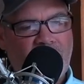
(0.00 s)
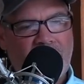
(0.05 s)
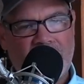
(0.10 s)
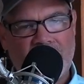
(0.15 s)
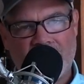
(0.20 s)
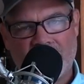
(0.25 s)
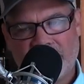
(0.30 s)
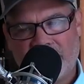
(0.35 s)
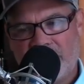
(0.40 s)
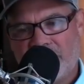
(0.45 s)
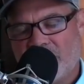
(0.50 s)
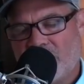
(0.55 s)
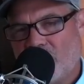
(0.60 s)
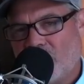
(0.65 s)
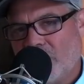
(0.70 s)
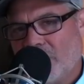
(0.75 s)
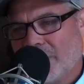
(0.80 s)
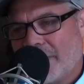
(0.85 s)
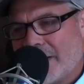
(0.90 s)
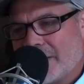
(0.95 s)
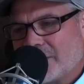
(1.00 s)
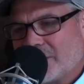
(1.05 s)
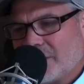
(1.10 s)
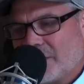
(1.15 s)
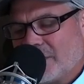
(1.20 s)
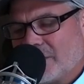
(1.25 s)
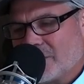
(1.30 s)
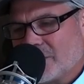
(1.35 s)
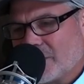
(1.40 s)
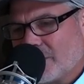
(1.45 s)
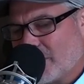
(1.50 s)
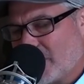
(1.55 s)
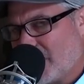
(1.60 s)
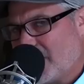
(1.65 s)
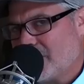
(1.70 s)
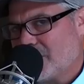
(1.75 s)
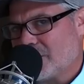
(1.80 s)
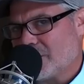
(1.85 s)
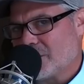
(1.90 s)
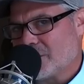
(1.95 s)
may not have even realized it in some
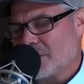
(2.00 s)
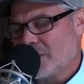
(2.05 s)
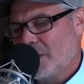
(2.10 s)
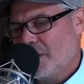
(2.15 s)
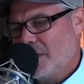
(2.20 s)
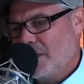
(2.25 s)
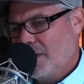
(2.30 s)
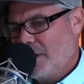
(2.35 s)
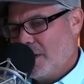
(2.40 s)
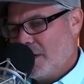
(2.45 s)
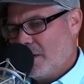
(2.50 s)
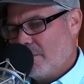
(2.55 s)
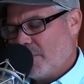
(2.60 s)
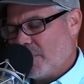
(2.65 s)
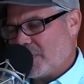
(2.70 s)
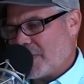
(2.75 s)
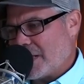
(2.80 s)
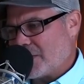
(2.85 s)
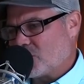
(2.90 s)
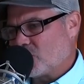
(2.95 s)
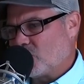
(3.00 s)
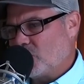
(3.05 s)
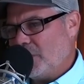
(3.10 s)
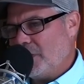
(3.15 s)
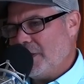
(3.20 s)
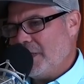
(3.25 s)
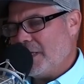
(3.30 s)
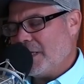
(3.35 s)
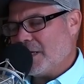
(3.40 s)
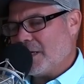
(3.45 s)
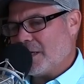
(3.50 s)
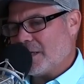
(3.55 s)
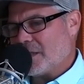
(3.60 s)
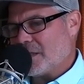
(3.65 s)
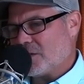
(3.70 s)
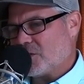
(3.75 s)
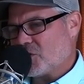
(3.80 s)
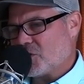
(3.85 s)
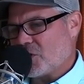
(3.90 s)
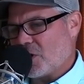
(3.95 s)
cases. But that's really going to
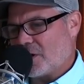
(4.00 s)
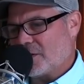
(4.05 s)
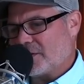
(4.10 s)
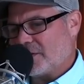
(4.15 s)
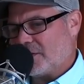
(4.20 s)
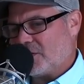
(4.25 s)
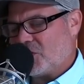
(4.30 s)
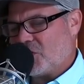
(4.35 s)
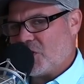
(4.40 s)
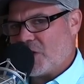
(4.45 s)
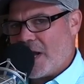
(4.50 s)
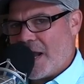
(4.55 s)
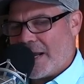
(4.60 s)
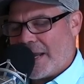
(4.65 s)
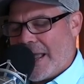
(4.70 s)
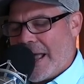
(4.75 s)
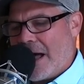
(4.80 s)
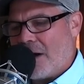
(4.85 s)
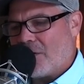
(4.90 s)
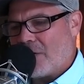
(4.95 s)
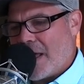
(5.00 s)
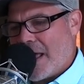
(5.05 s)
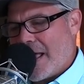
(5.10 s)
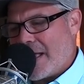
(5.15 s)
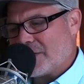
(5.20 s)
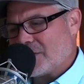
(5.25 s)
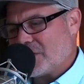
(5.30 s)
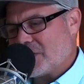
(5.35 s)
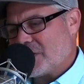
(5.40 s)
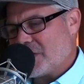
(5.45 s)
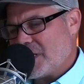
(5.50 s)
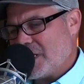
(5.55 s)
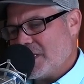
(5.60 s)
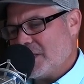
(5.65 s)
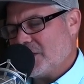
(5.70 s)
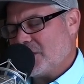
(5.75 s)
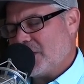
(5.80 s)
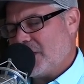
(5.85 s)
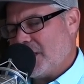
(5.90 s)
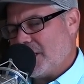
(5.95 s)
start to check out as
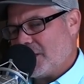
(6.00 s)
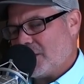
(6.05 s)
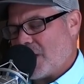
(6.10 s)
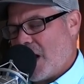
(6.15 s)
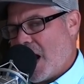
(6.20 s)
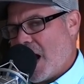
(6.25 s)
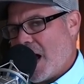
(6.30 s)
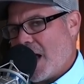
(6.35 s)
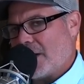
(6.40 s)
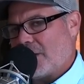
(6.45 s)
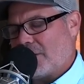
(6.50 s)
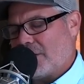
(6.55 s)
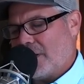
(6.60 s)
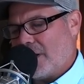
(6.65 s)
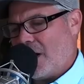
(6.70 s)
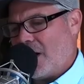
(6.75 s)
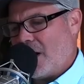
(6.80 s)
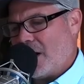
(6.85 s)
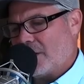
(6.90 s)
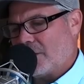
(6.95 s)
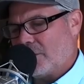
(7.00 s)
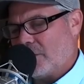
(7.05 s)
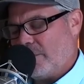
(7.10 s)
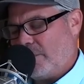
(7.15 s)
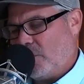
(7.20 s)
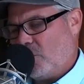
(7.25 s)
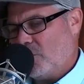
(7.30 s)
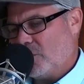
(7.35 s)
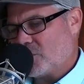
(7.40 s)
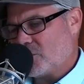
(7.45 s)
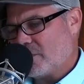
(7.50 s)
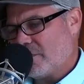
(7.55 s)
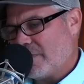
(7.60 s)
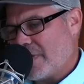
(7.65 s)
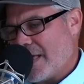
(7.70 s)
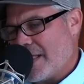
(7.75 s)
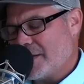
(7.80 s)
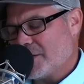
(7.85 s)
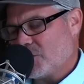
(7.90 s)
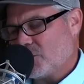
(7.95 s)
things get hotter and hotter. The Poa
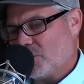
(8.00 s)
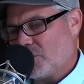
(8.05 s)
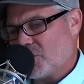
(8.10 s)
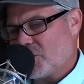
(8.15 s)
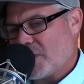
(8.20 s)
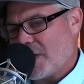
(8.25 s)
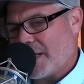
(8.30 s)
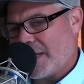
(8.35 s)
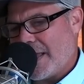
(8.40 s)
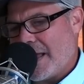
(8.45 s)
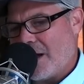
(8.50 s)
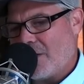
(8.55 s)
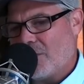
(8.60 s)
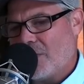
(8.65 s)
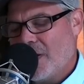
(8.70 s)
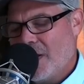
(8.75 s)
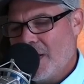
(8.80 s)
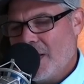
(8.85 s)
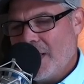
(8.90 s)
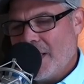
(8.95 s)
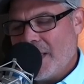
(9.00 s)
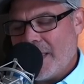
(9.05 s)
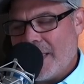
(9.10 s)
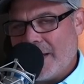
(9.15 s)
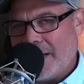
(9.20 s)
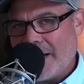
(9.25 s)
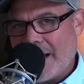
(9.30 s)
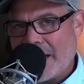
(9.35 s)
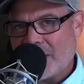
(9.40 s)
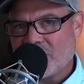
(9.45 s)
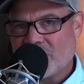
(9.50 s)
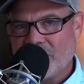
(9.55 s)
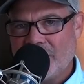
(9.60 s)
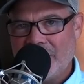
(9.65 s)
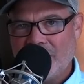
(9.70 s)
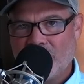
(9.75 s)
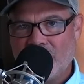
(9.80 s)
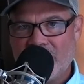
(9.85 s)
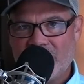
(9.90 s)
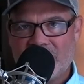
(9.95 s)
Trivialis will check out, and it
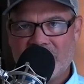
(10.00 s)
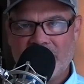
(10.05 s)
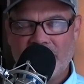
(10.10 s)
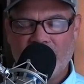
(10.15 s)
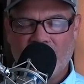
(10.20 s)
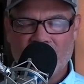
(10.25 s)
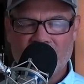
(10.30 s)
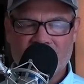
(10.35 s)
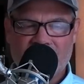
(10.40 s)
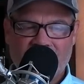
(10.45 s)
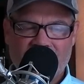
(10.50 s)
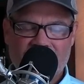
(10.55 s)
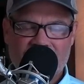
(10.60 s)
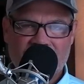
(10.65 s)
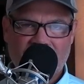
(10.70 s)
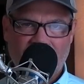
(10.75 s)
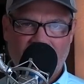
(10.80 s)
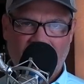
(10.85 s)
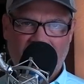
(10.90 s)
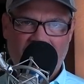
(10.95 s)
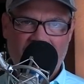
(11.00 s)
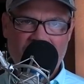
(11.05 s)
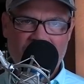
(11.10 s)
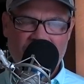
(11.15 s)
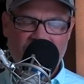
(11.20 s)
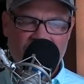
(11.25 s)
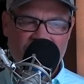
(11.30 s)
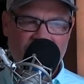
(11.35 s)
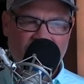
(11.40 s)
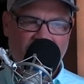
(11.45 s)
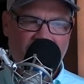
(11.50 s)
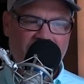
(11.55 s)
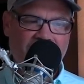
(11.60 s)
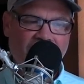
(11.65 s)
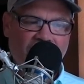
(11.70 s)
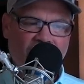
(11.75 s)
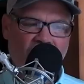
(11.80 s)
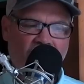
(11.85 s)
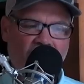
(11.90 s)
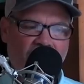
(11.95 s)
actually resembles, in some cases, a
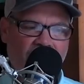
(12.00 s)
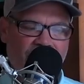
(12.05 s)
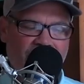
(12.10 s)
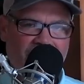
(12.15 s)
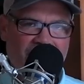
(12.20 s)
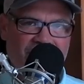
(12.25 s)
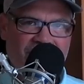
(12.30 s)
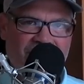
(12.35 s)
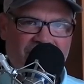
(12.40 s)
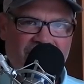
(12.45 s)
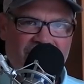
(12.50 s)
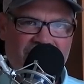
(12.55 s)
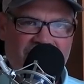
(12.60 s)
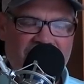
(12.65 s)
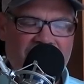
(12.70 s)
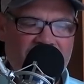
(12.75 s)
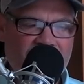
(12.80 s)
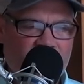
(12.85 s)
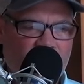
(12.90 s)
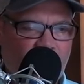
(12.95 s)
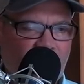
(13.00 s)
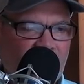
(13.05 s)
lawn that is diseased,